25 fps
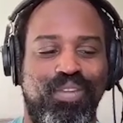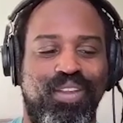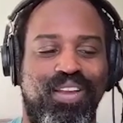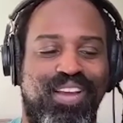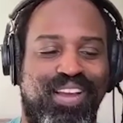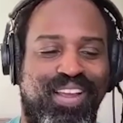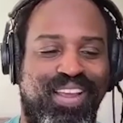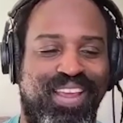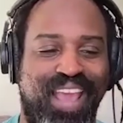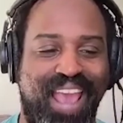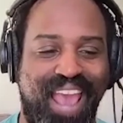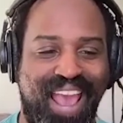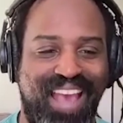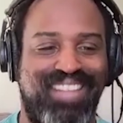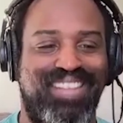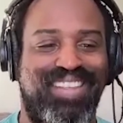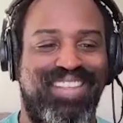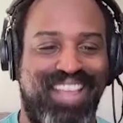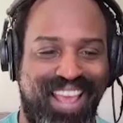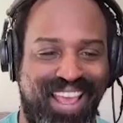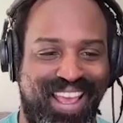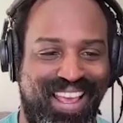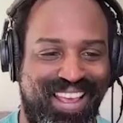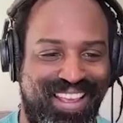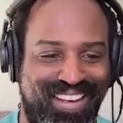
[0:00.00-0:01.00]
a gas
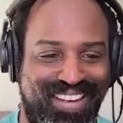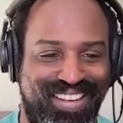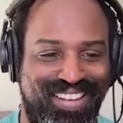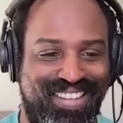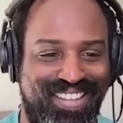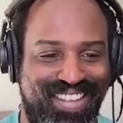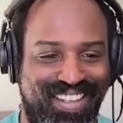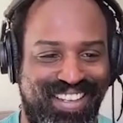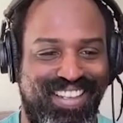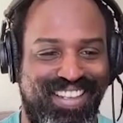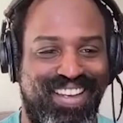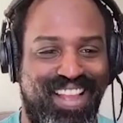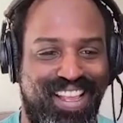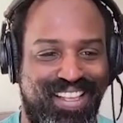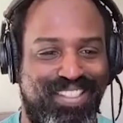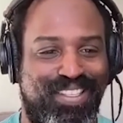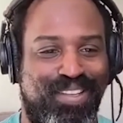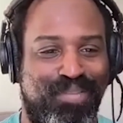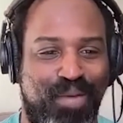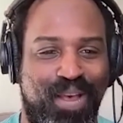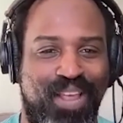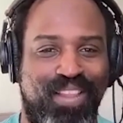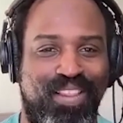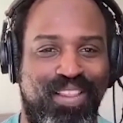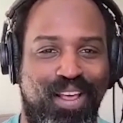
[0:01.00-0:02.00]
can sitting next
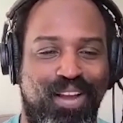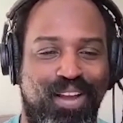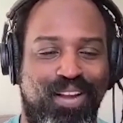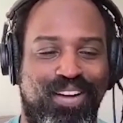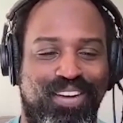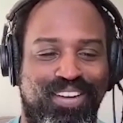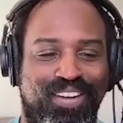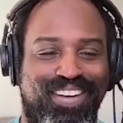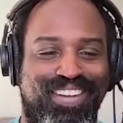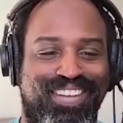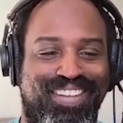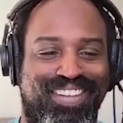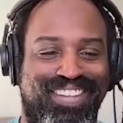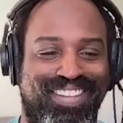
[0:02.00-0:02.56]
to my locker.